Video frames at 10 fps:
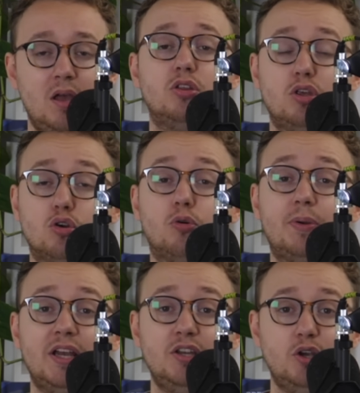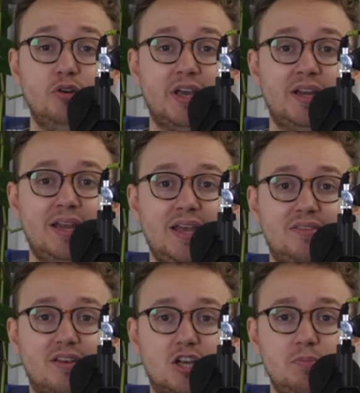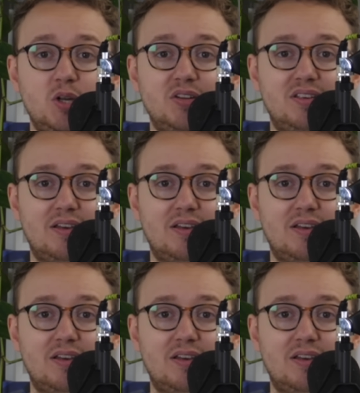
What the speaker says: The European Union is a community